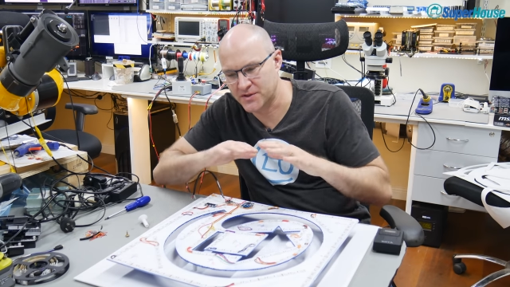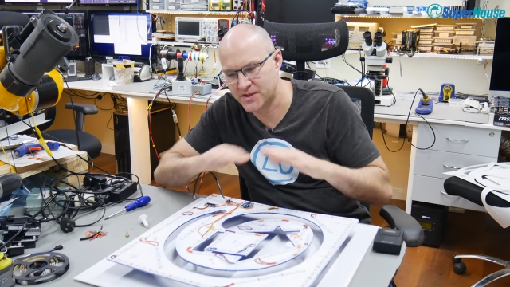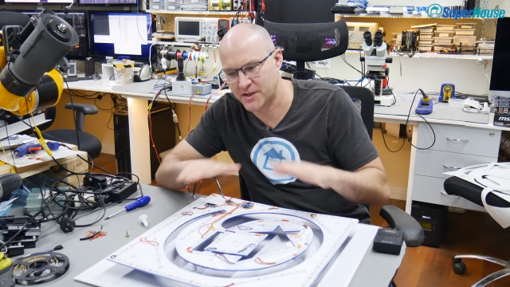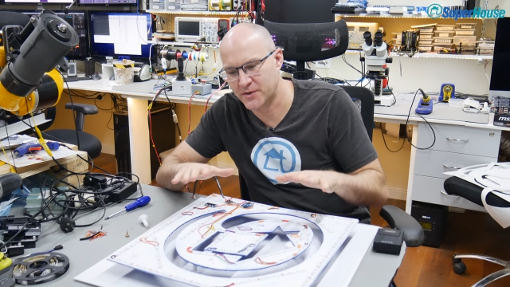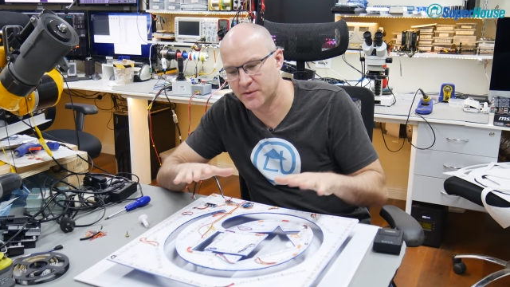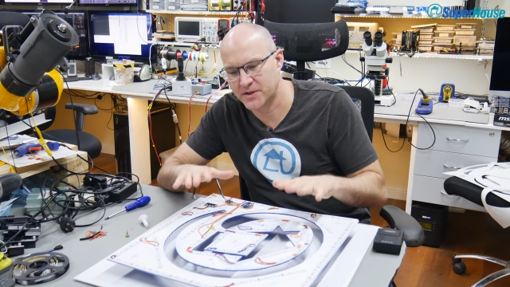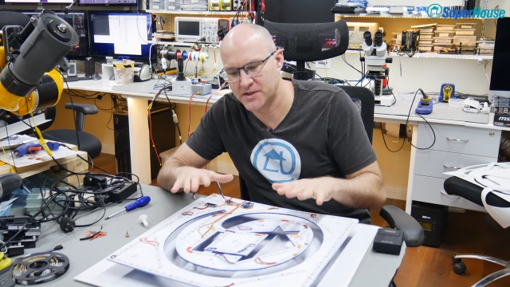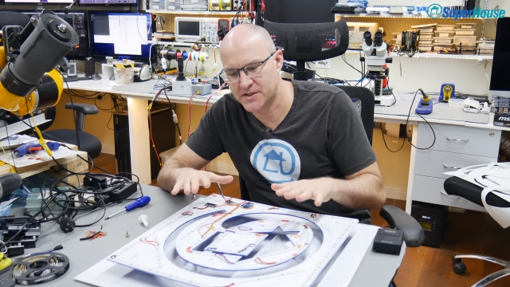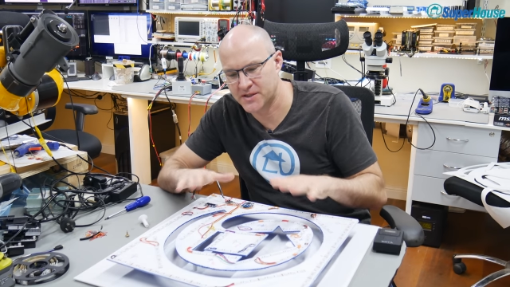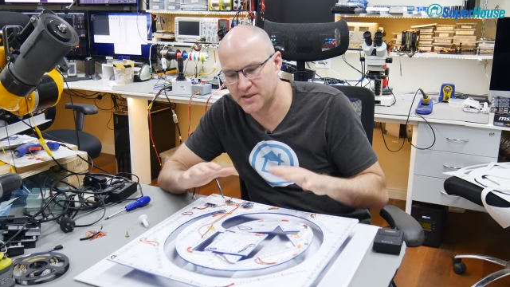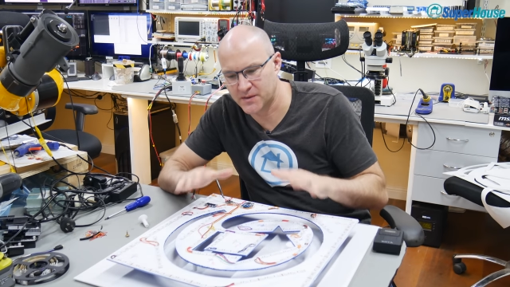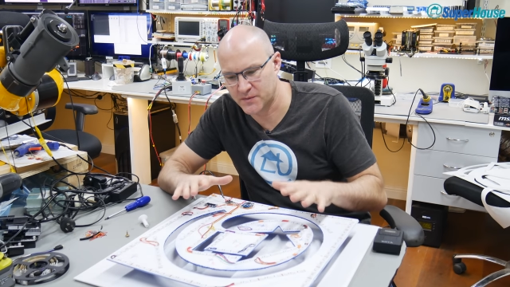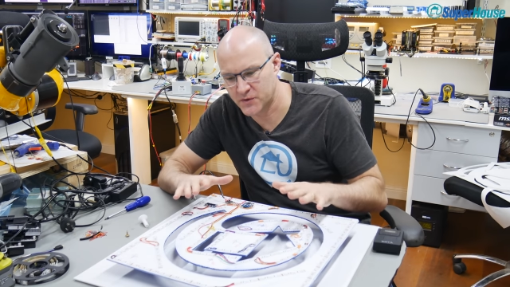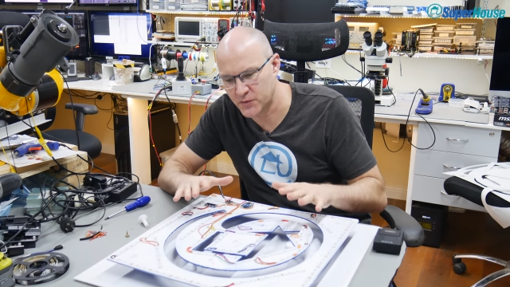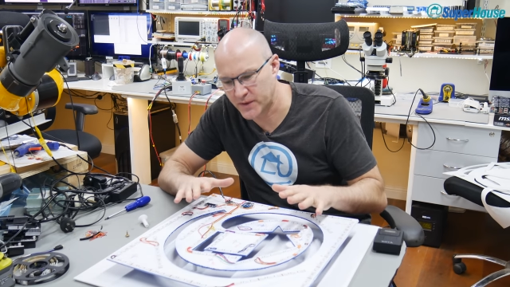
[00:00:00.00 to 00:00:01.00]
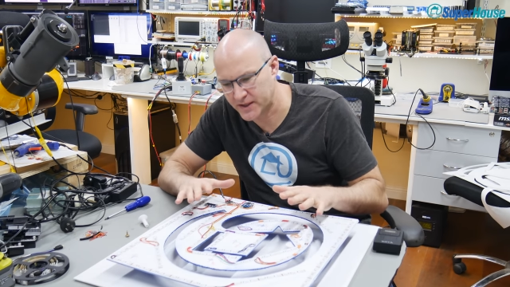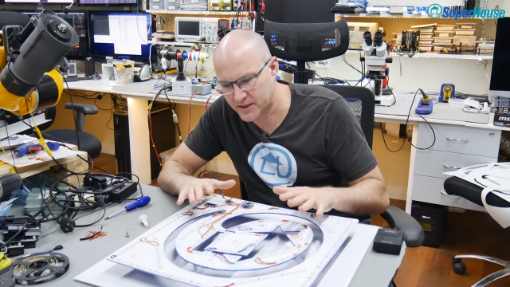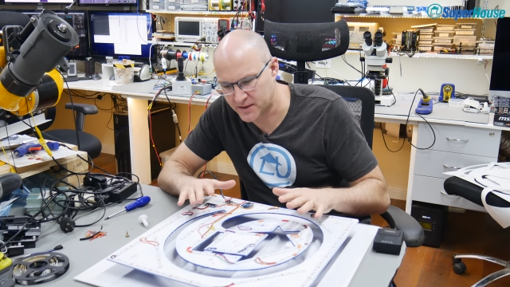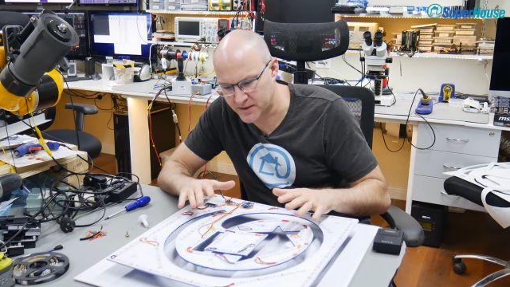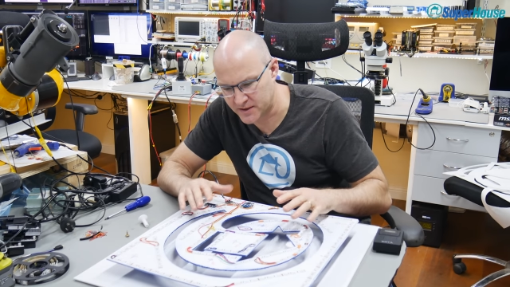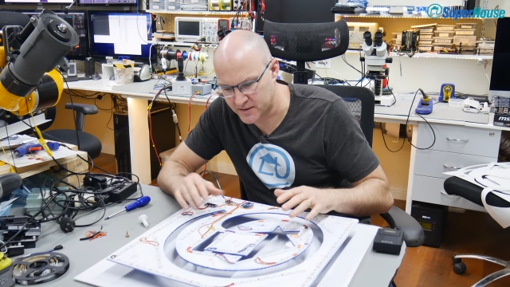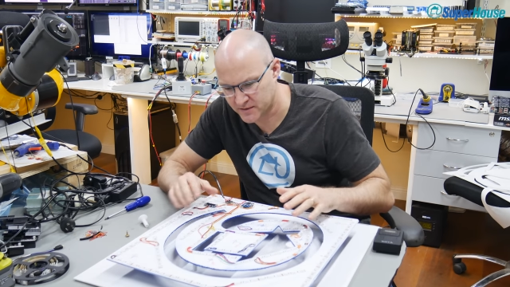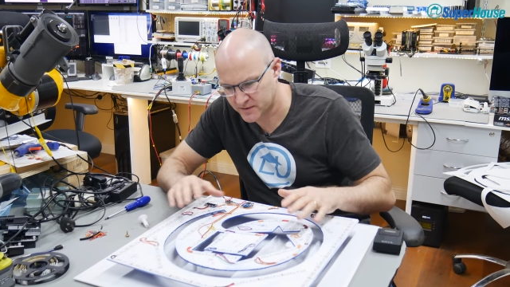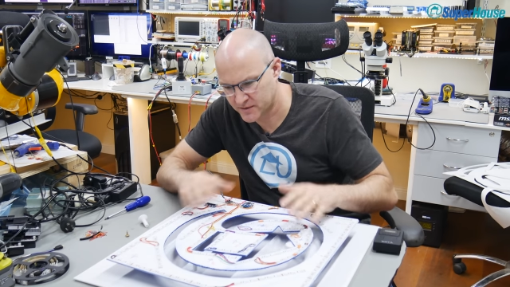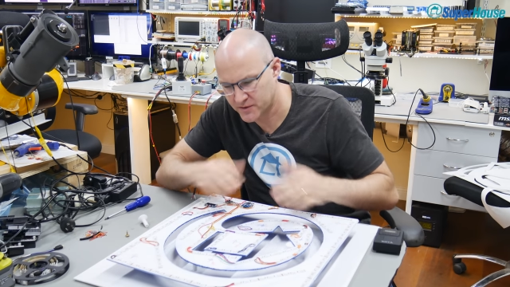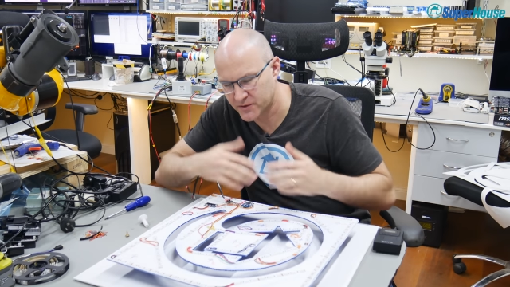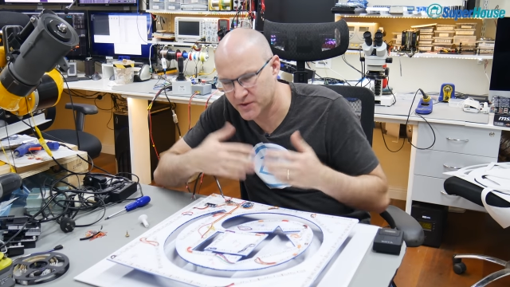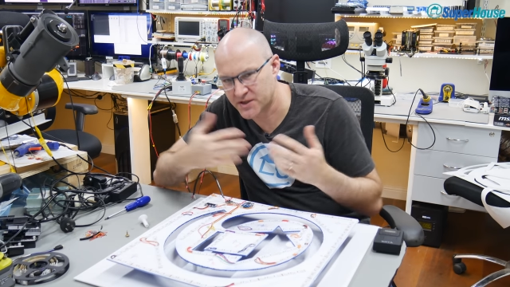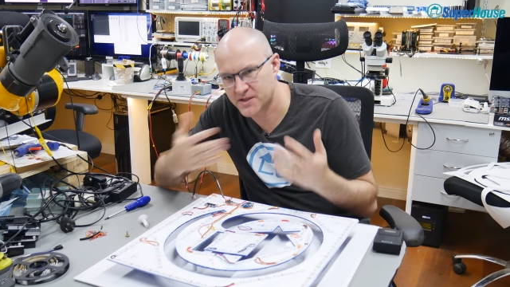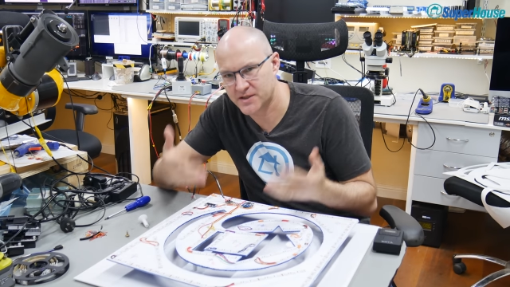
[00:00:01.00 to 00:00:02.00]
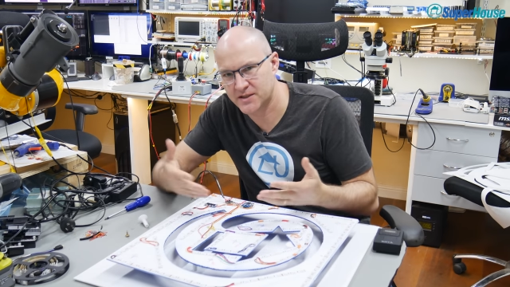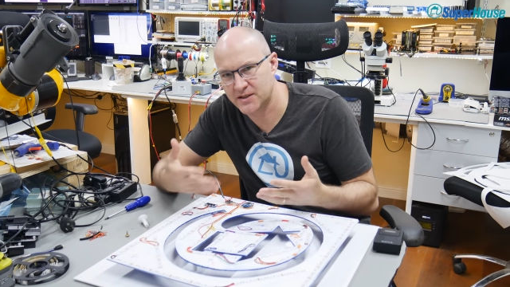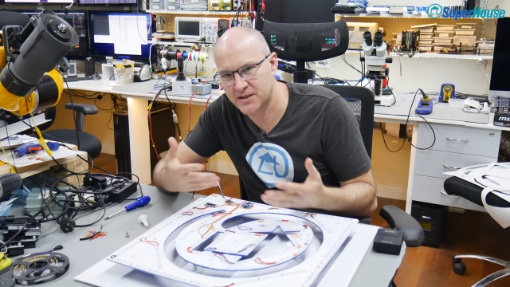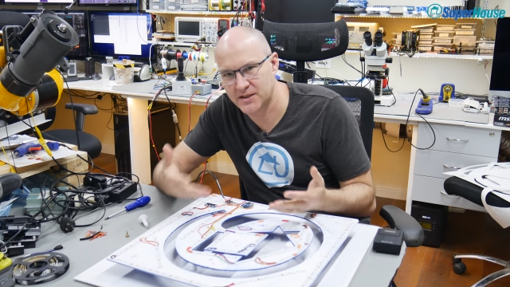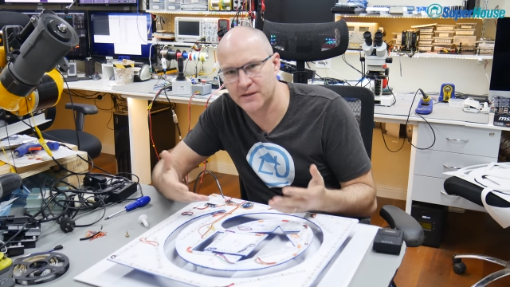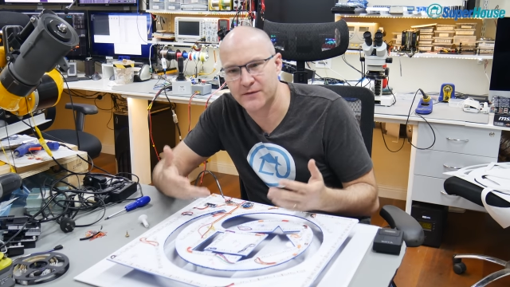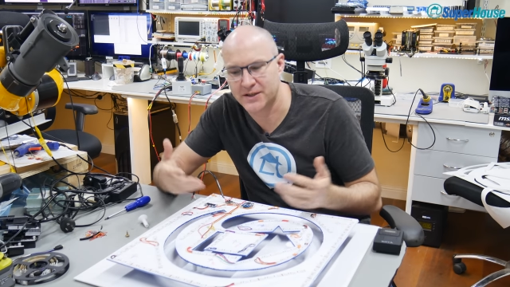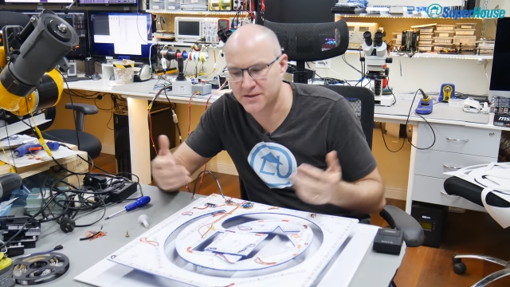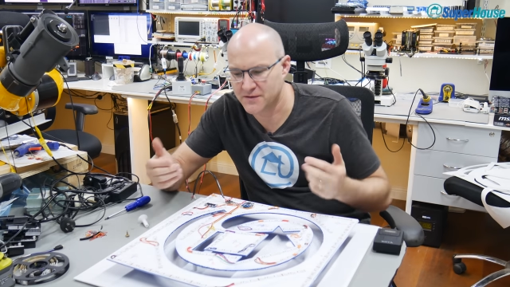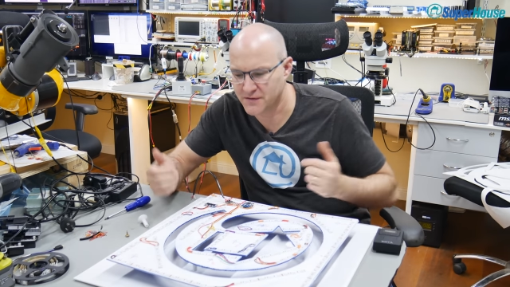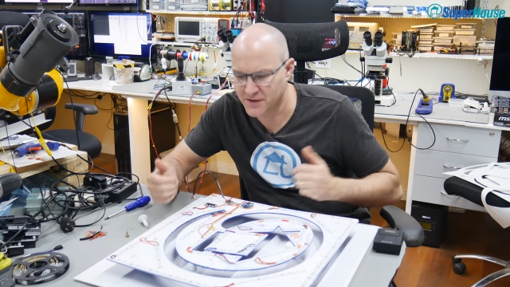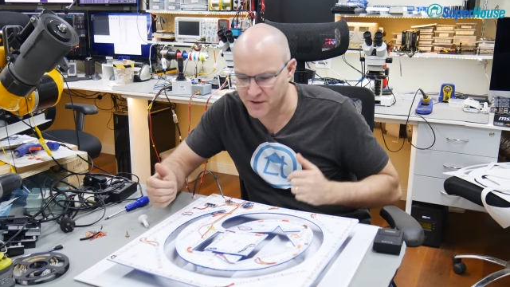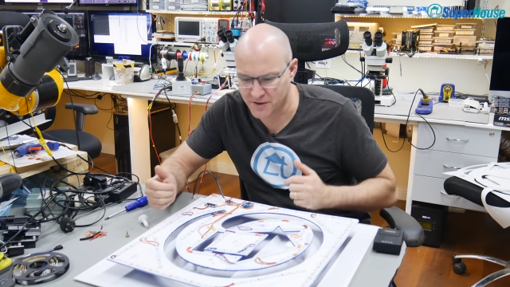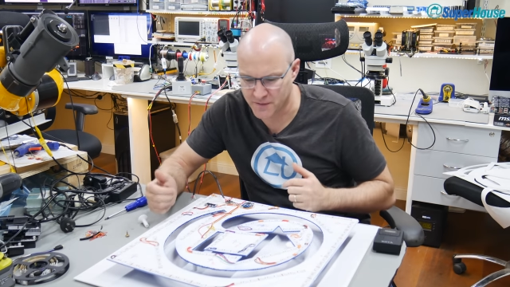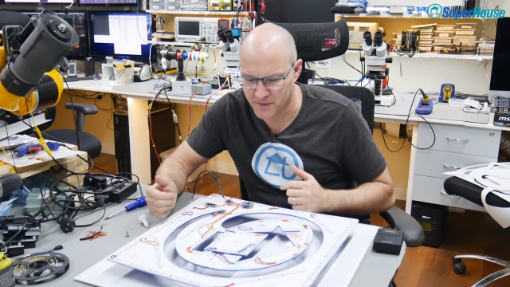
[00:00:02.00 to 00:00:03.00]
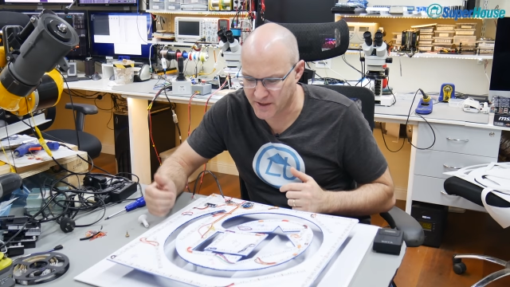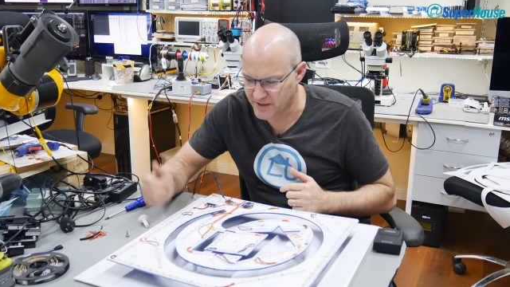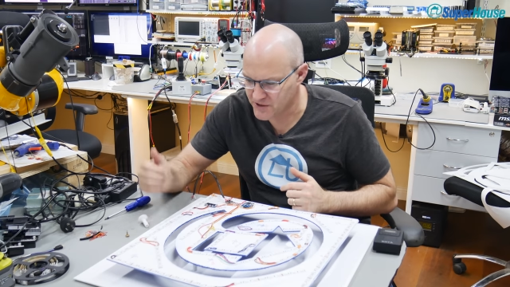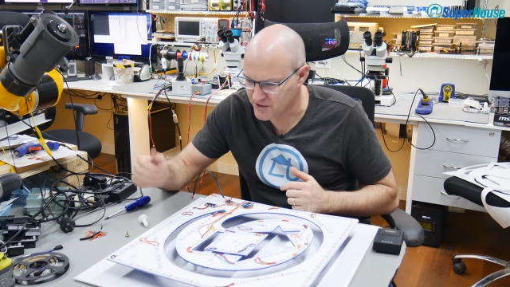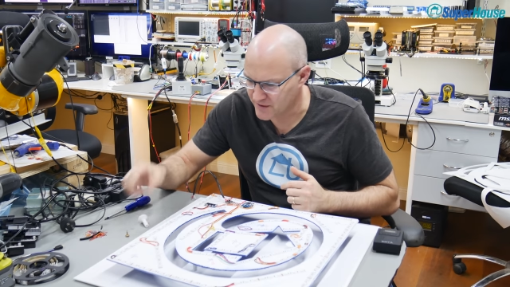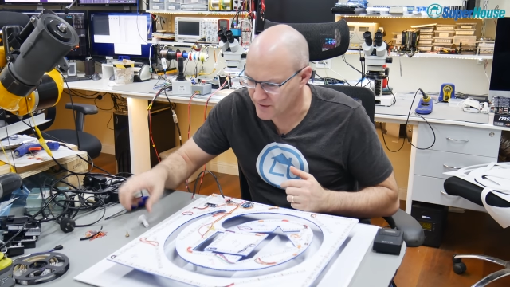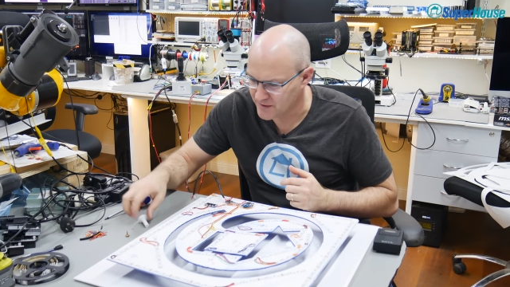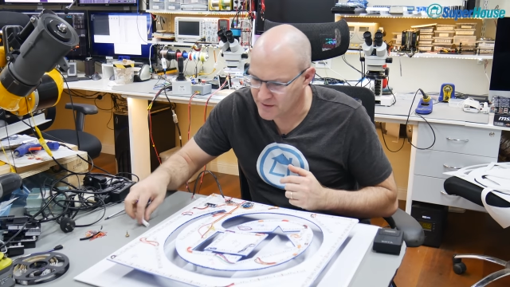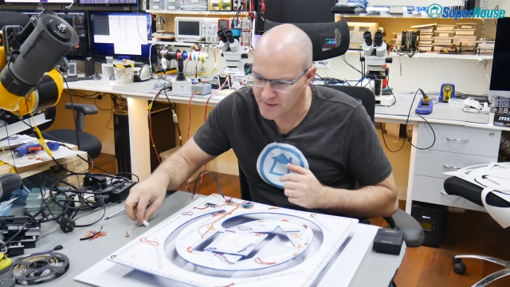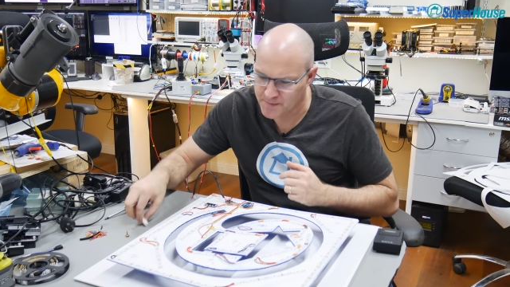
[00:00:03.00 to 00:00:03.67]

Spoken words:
So you won't see them directly, you'll just see the effect of the illumination.